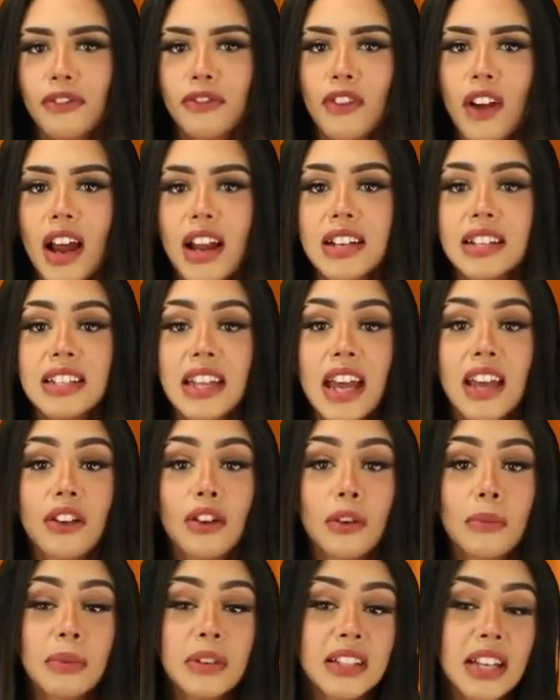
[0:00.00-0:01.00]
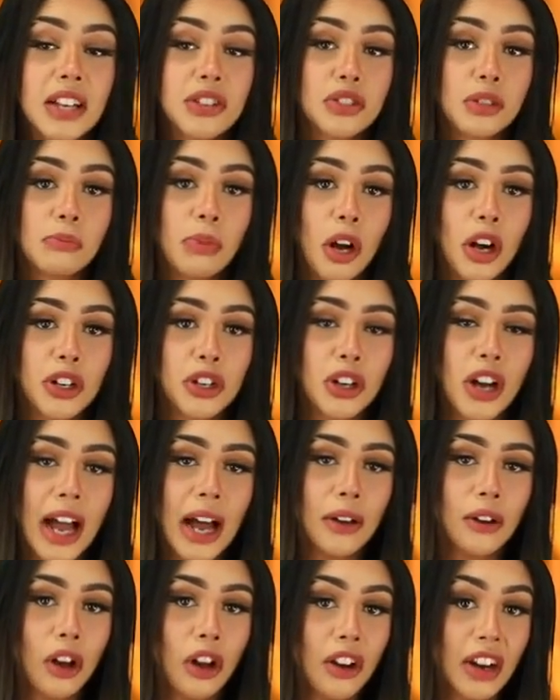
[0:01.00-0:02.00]
a friend take her potential partner
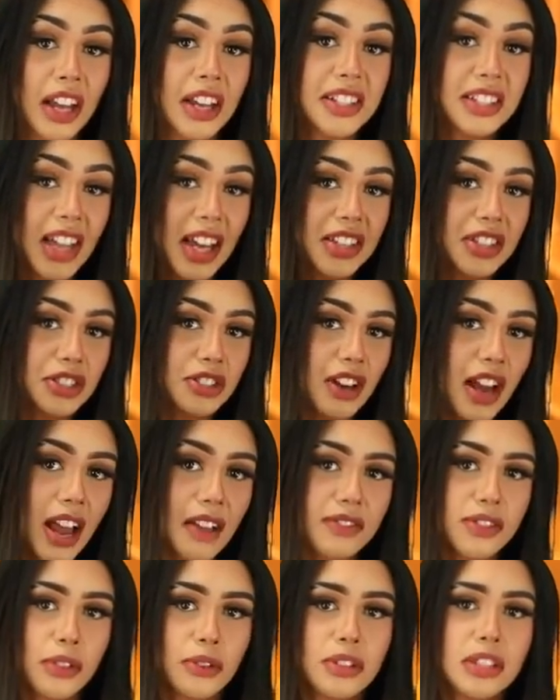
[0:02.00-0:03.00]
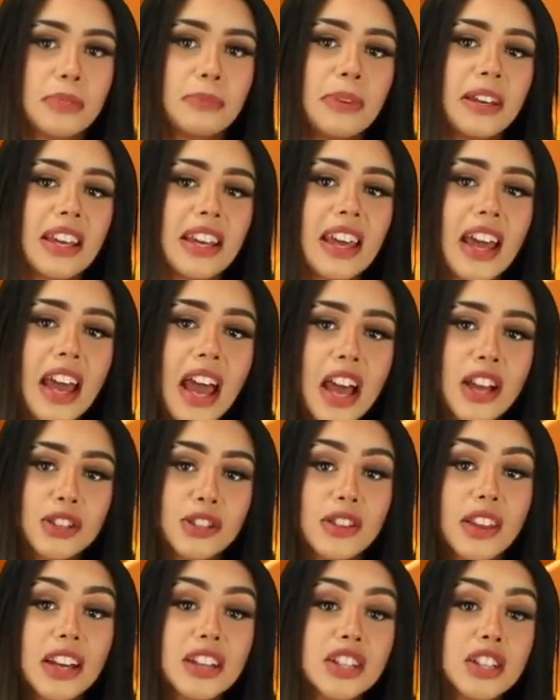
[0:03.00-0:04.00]
out on a test drive, so to speak,
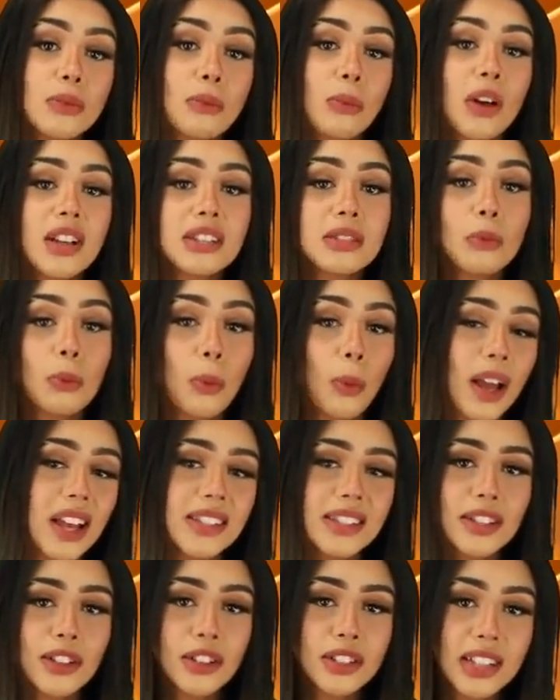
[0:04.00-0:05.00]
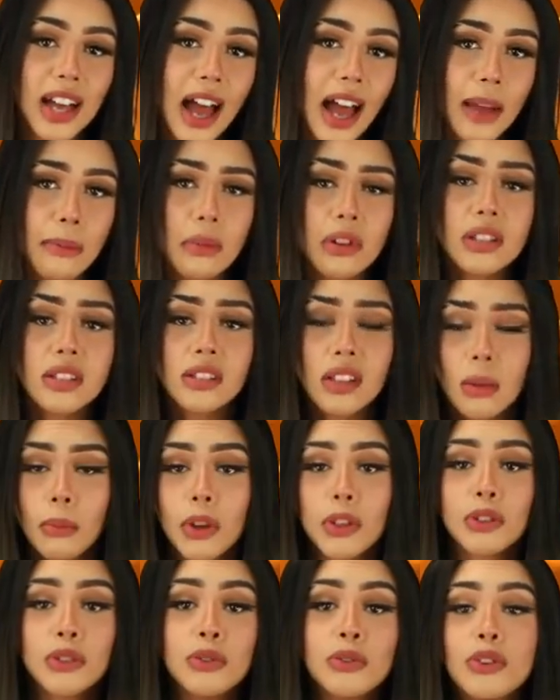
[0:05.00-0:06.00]
so that she wasn't wasting her time on
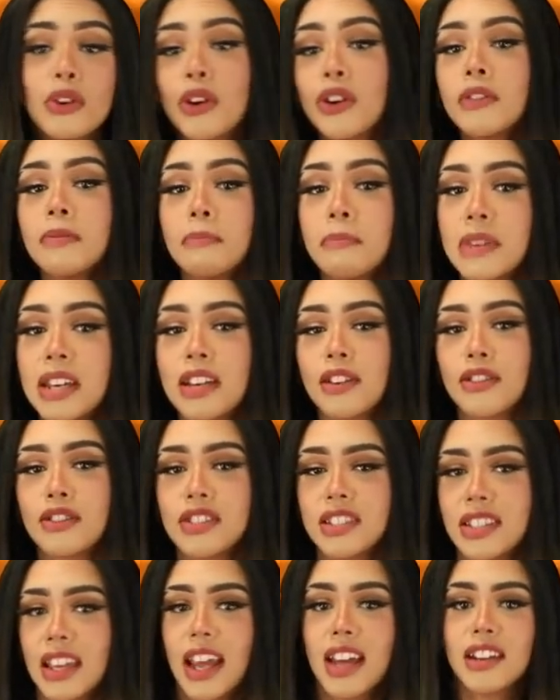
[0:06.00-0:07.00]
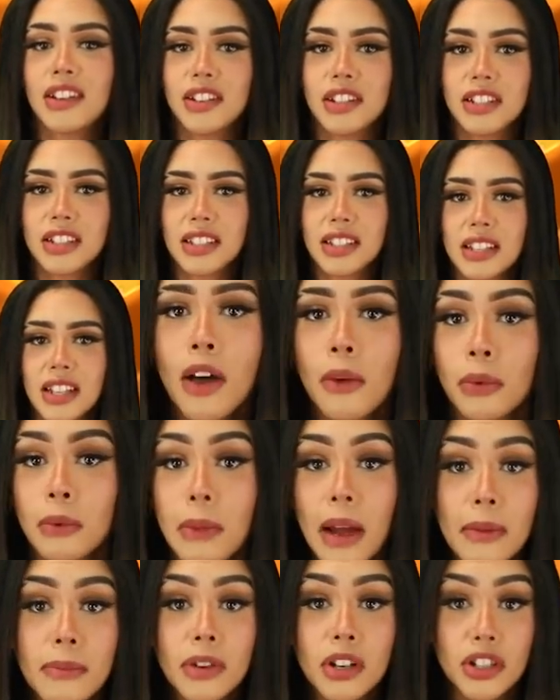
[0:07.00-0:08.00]
someone who couldn't meet her standards.
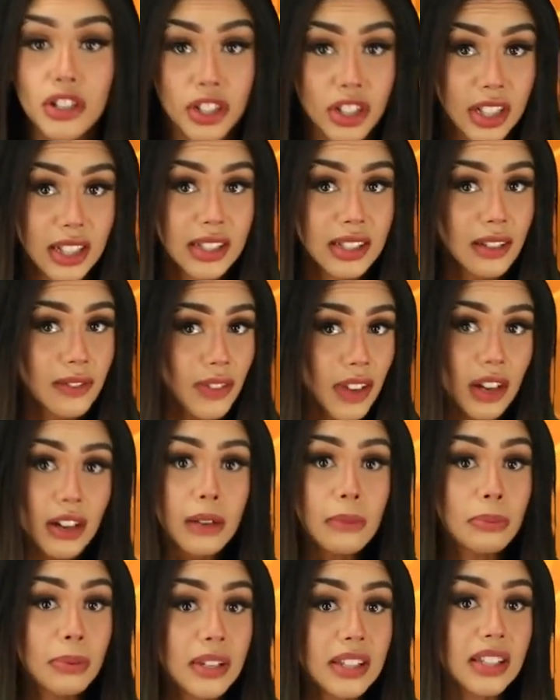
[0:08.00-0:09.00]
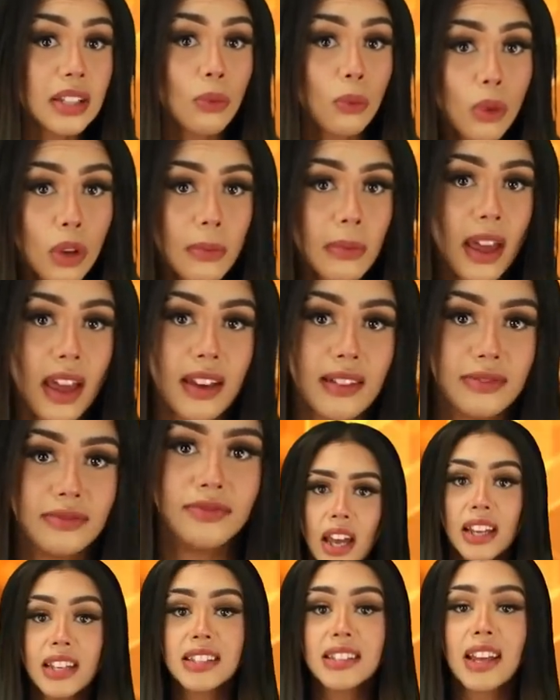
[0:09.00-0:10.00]
Remember, she is a very busy woman.
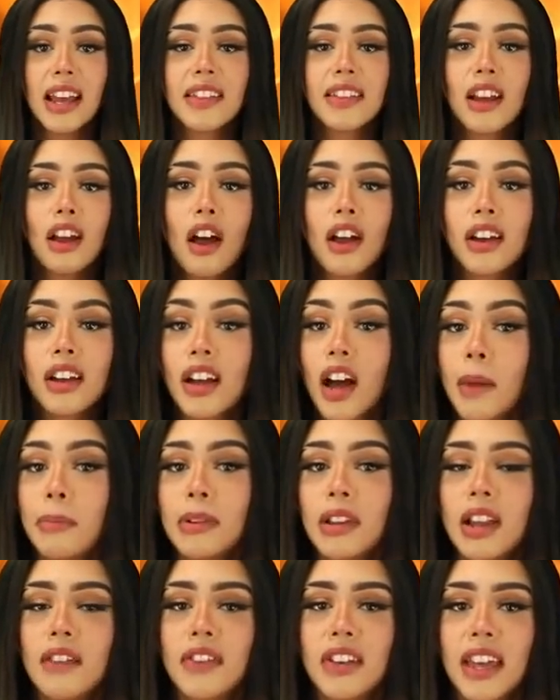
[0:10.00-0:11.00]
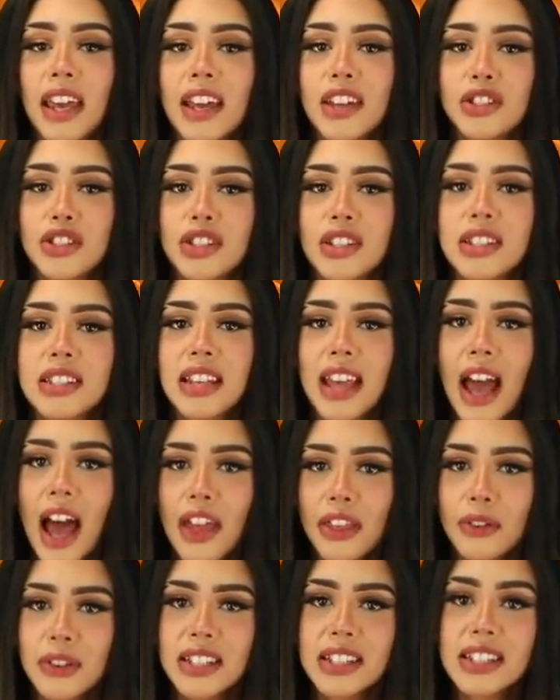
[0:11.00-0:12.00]
It is said that on a couple of occasions,
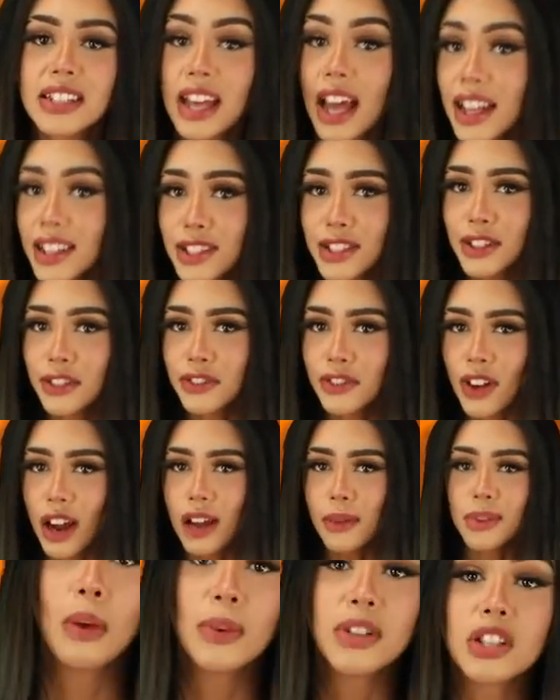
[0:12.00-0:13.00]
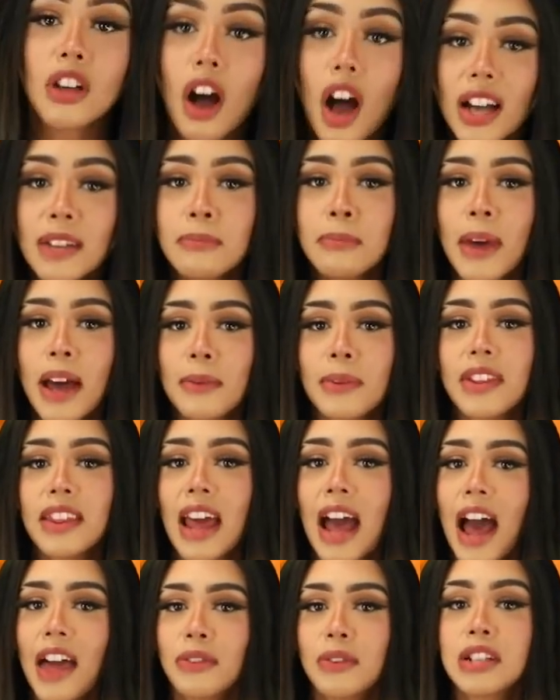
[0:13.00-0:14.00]
Catherine's tester friend was caught in bed with
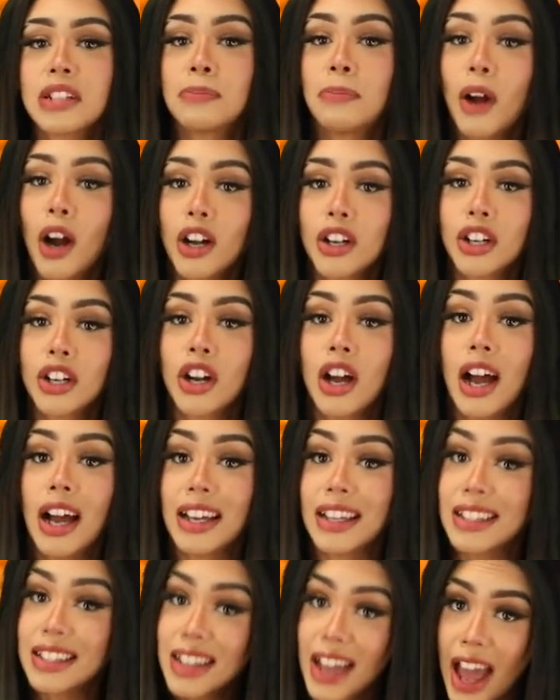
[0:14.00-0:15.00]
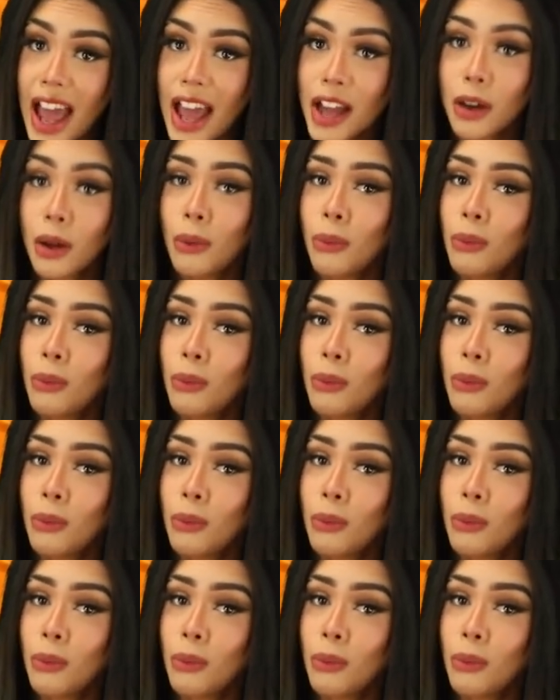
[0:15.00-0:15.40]
Catherine's partner again